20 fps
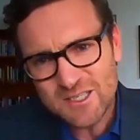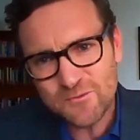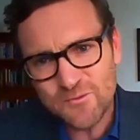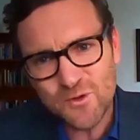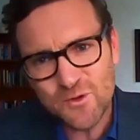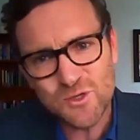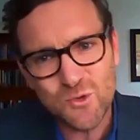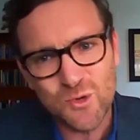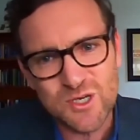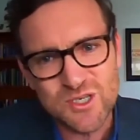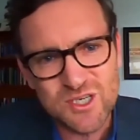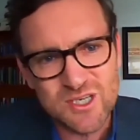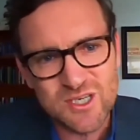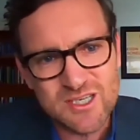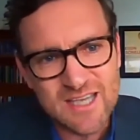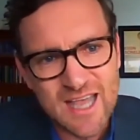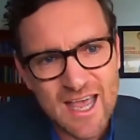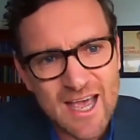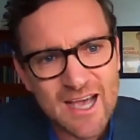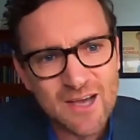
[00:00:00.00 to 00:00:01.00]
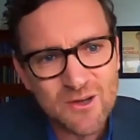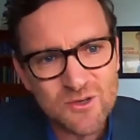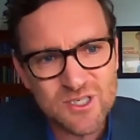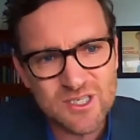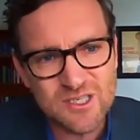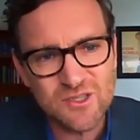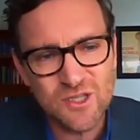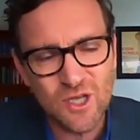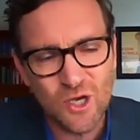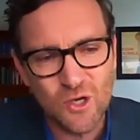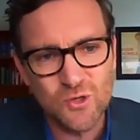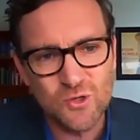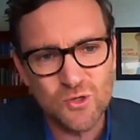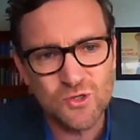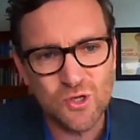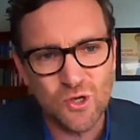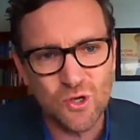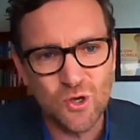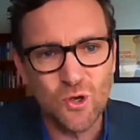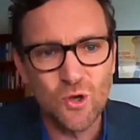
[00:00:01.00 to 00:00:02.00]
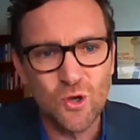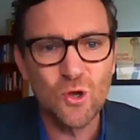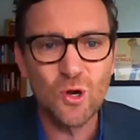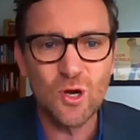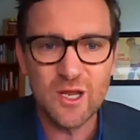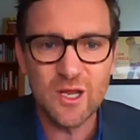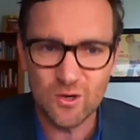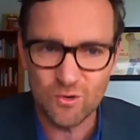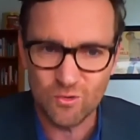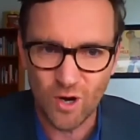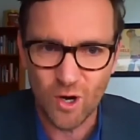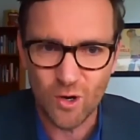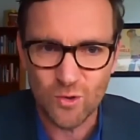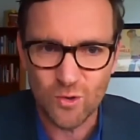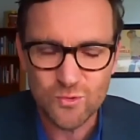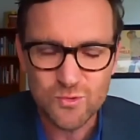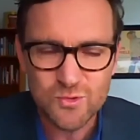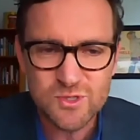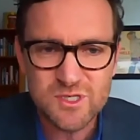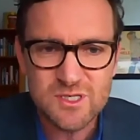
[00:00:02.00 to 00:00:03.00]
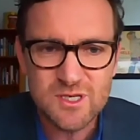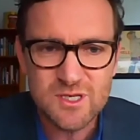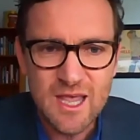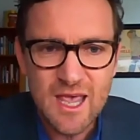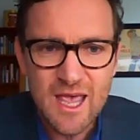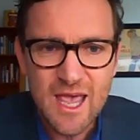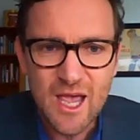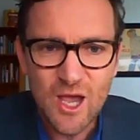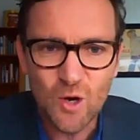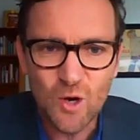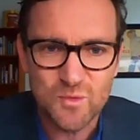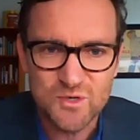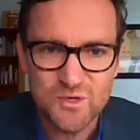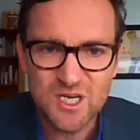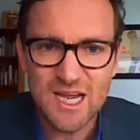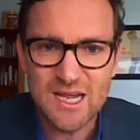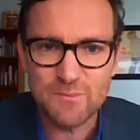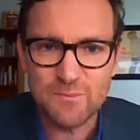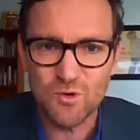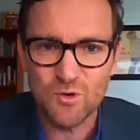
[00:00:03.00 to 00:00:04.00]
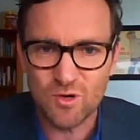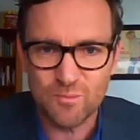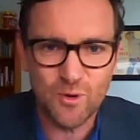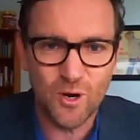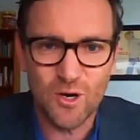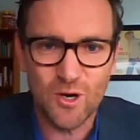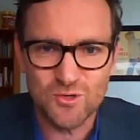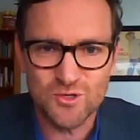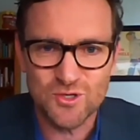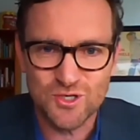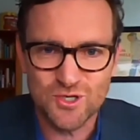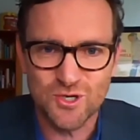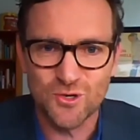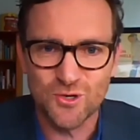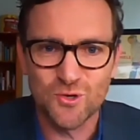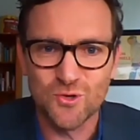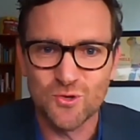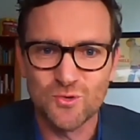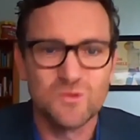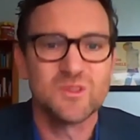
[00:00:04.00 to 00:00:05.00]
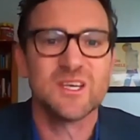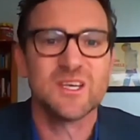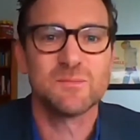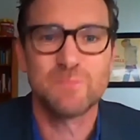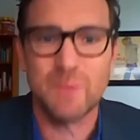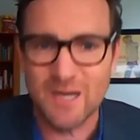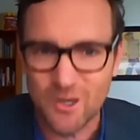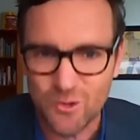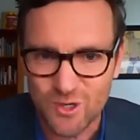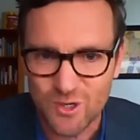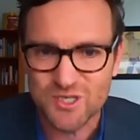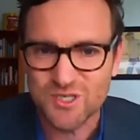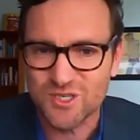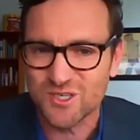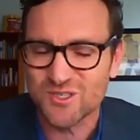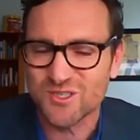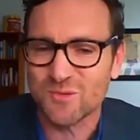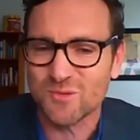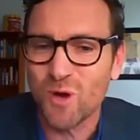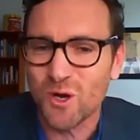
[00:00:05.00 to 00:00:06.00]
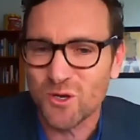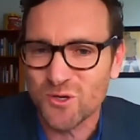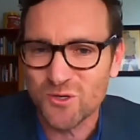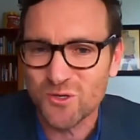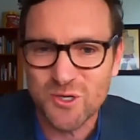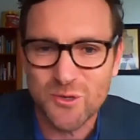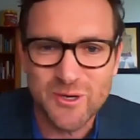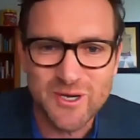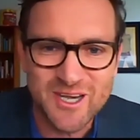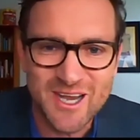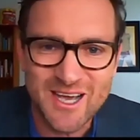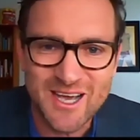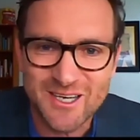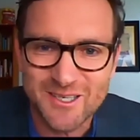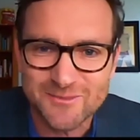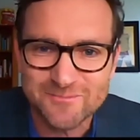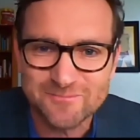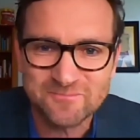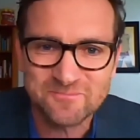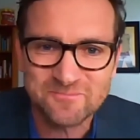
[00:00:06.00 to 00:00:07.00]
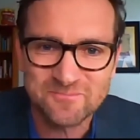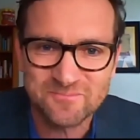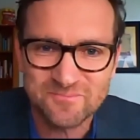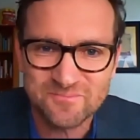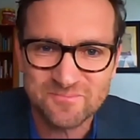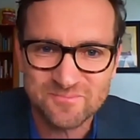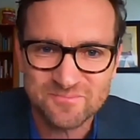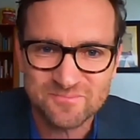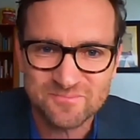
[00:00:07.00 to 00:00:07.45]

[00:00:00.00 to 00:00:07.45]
I guess the first question is, how did those earlier roles help shape your approach to these big questions and what you're doing now?